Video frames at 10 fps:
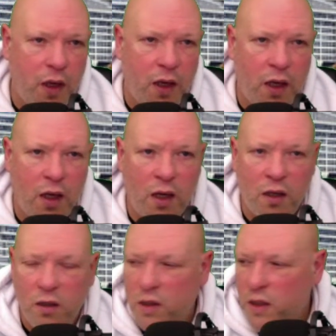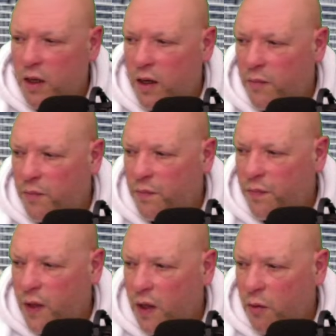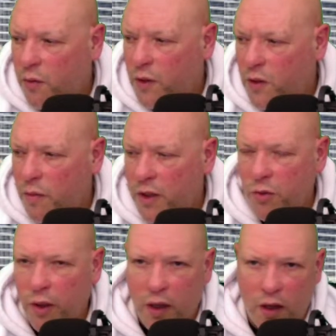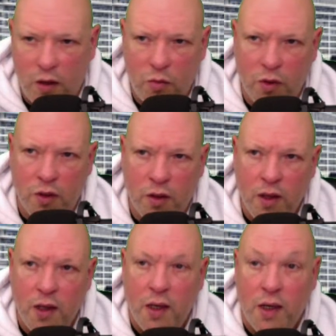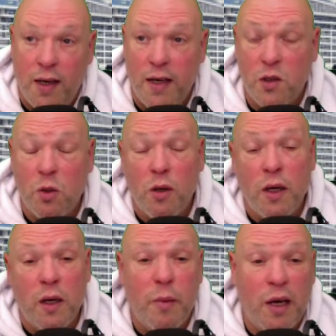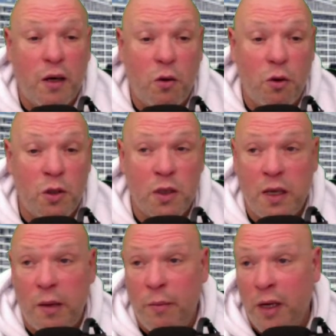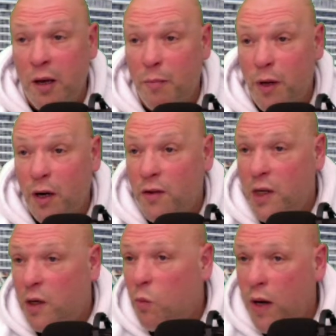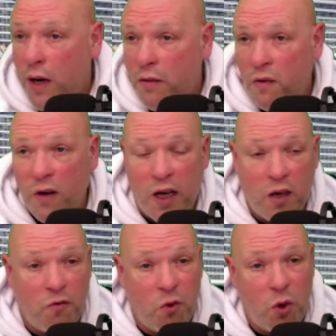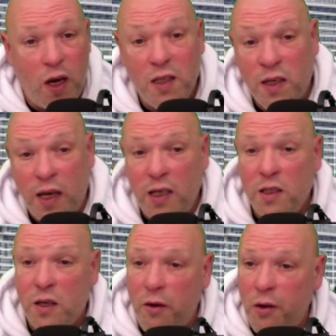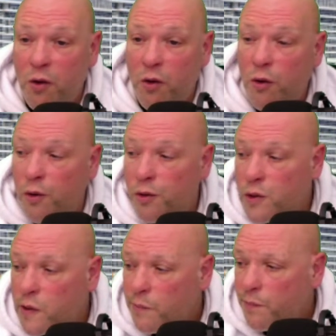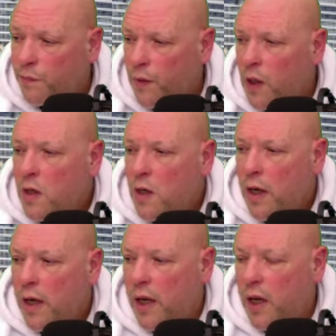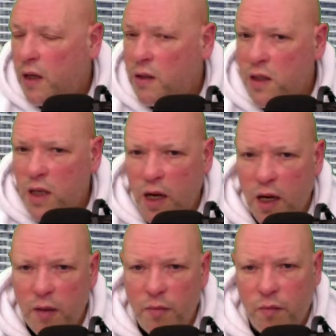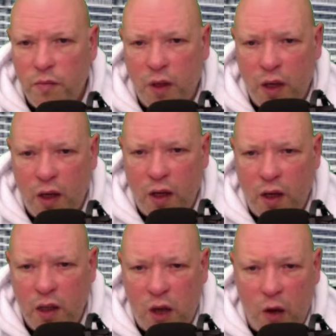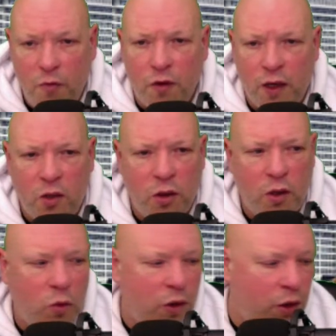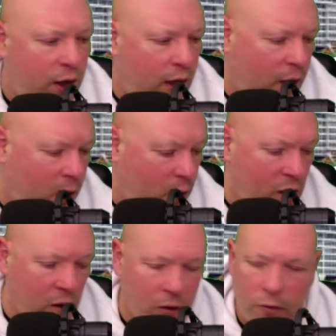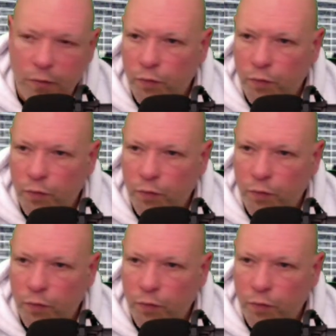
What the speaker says: And yeah, there's not much we can help with. Now, talking about cruises coming up, I know that in 184 days, Kenny's going on a cruise, and he's hopefully doing it with Crystal.